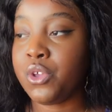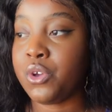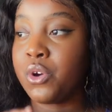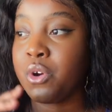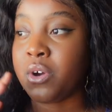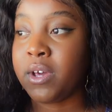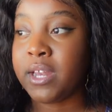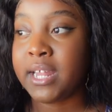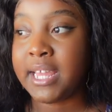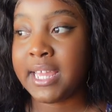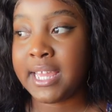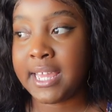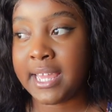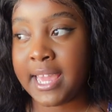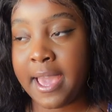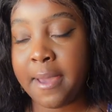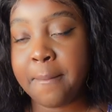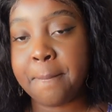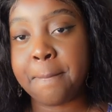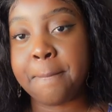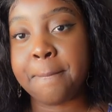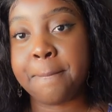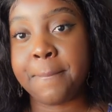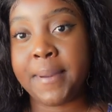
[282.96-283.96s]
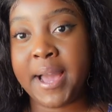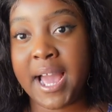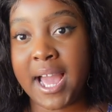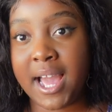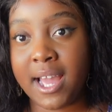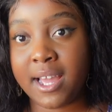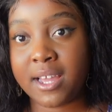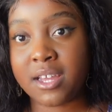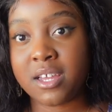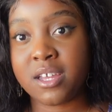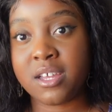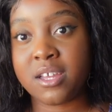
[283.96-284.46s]
you're going to get
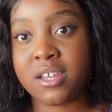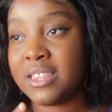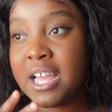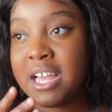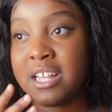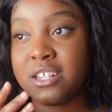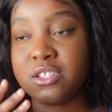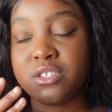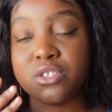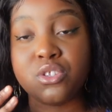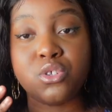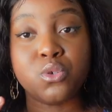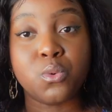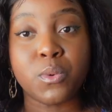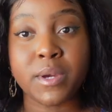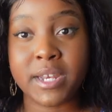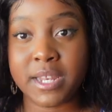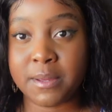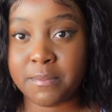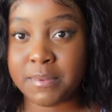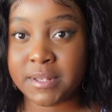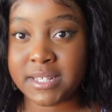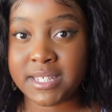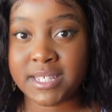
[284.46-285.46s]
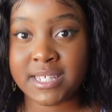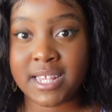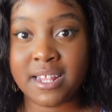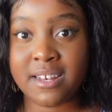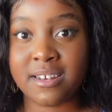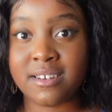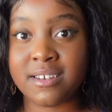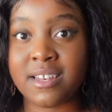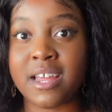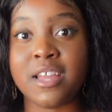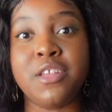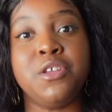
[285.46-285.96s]
back that
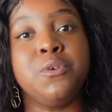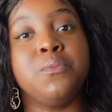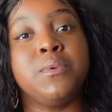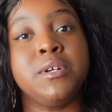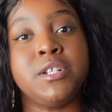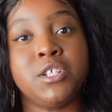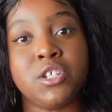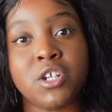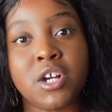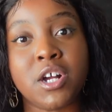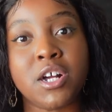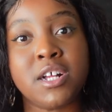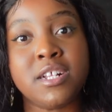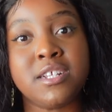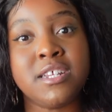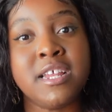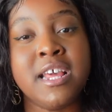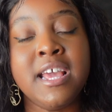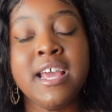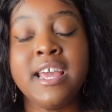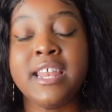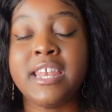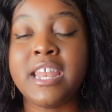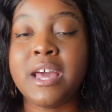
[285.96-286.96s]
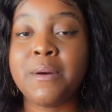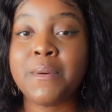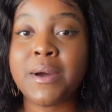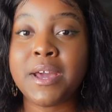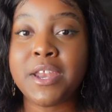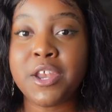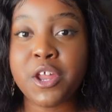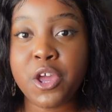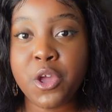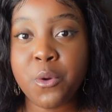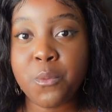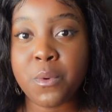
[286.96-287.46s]
20% that you were charged. Now I
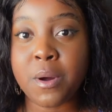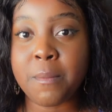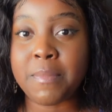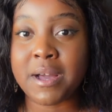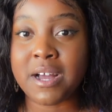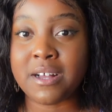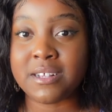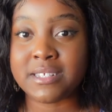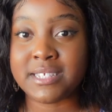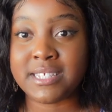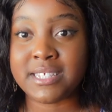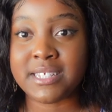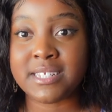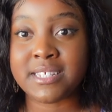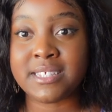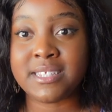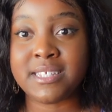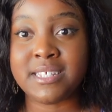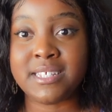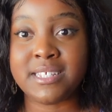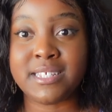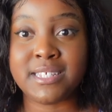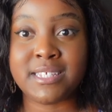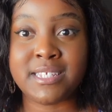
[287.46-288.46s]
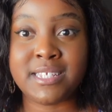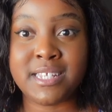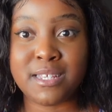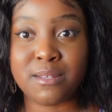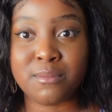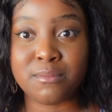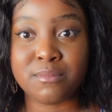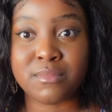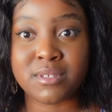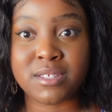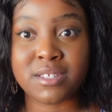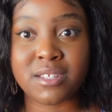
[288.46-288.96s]
know £1.60
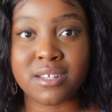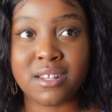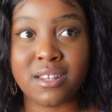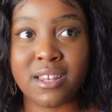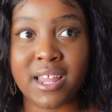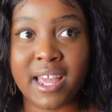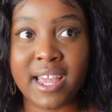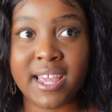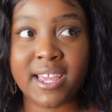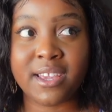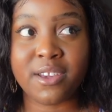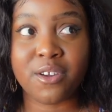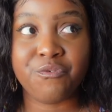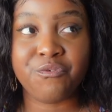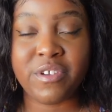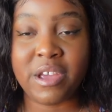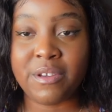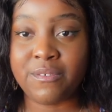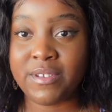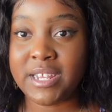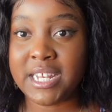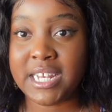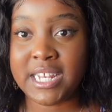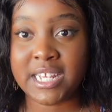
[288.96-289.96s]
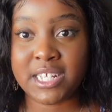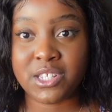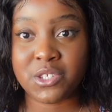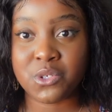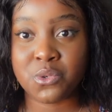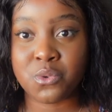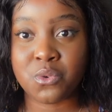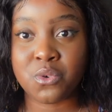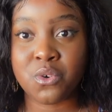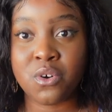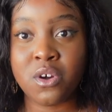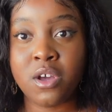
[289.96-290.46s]
seems like very
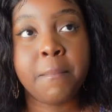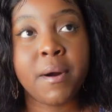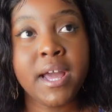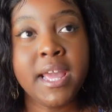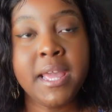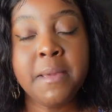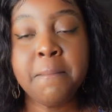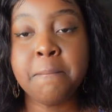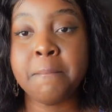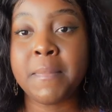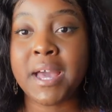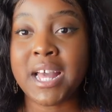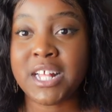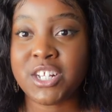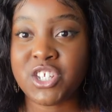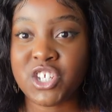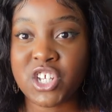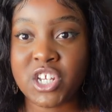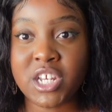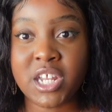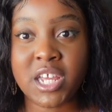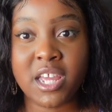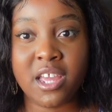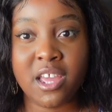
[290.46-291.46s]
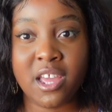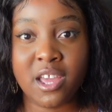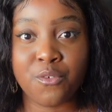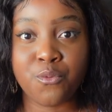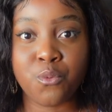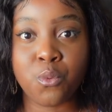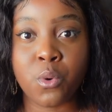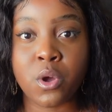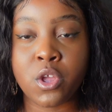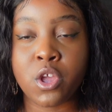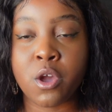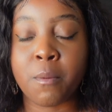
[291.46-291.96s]
little, but imagine
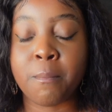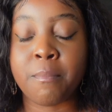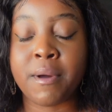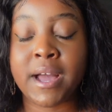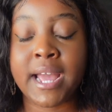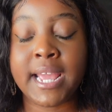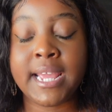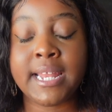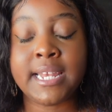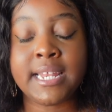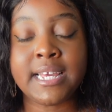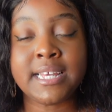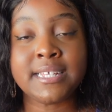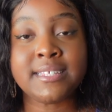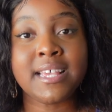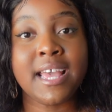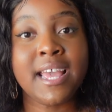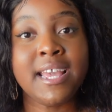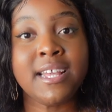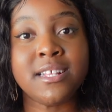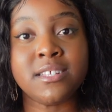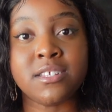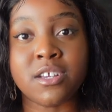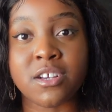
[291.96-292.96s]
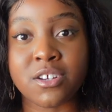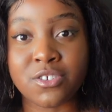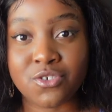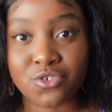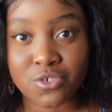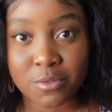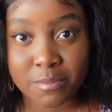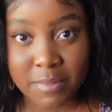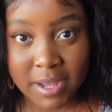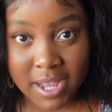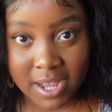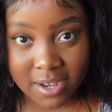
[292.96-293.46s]
if what you're buying is
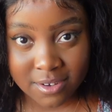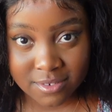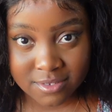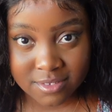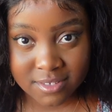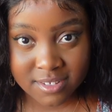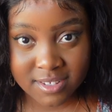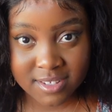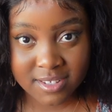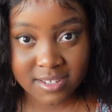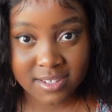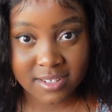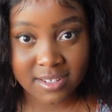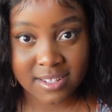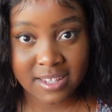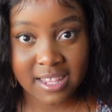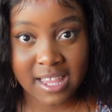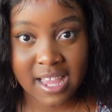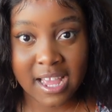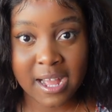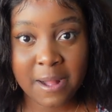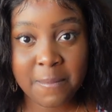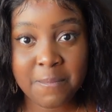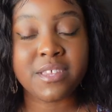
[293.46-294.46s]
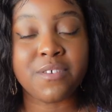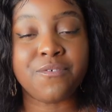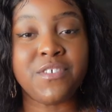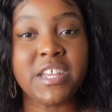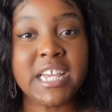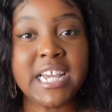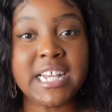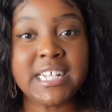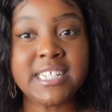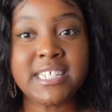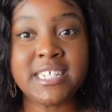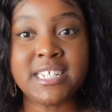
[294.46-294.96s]
£800, yeah? The
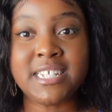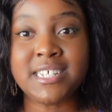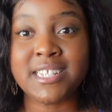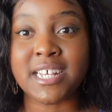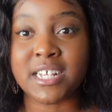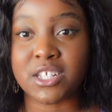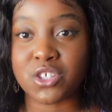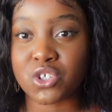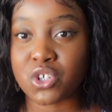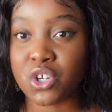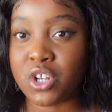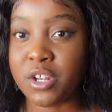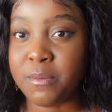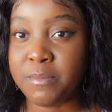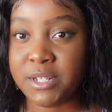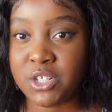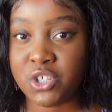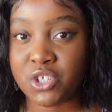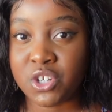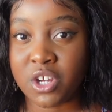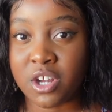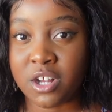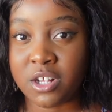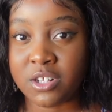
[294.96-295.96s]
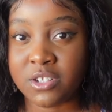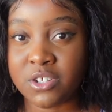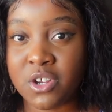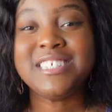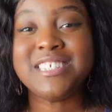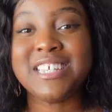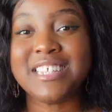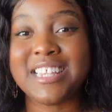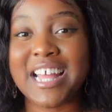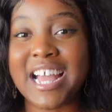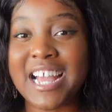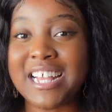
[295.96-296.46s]
VAT that's gonna be charged.
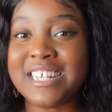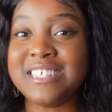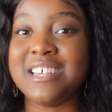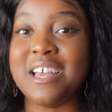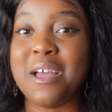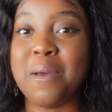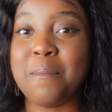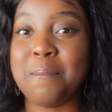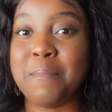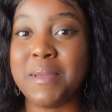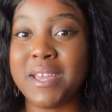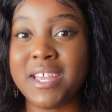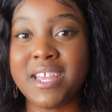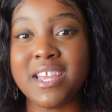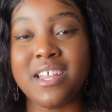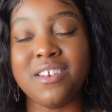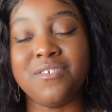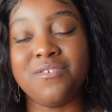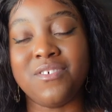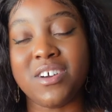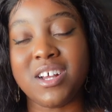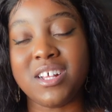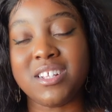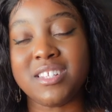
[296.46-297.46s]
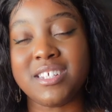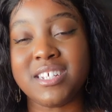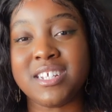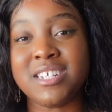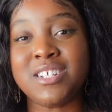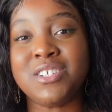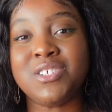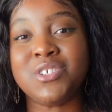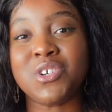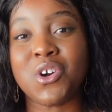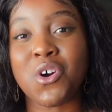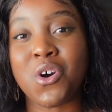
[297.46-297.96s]
So that is a big
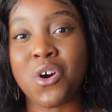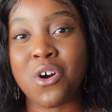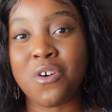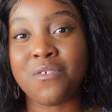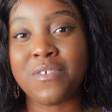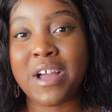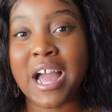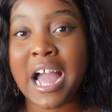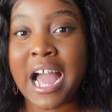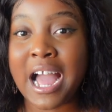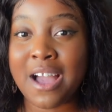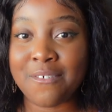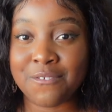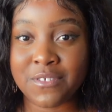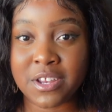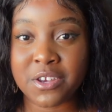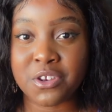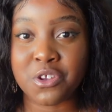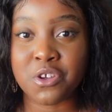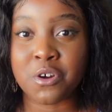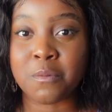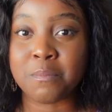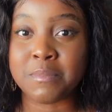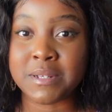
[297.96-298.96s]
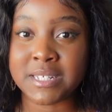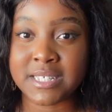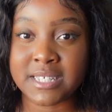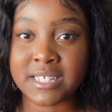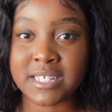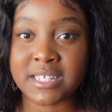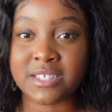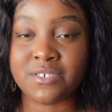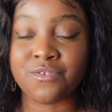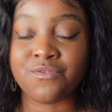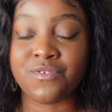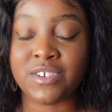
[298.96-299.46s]
advantage of having your
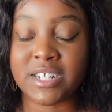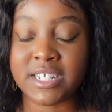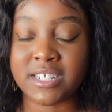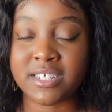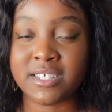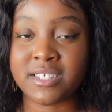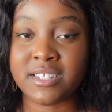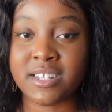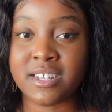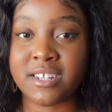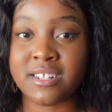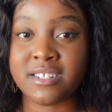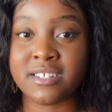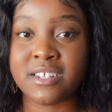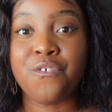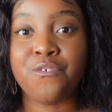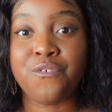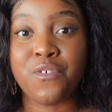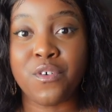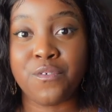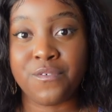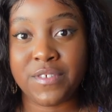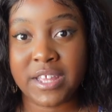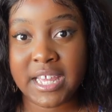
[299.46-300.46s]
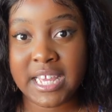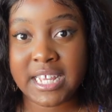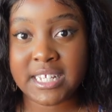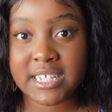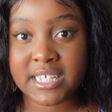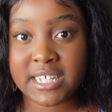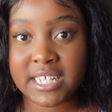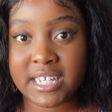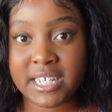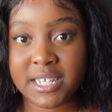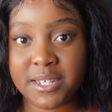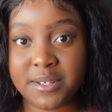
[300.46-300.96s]
business registered for
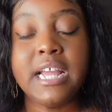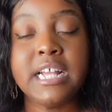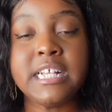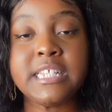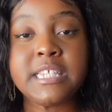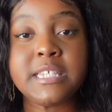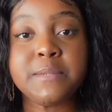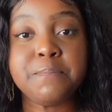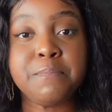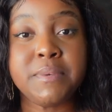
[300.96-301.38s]
VAT. It's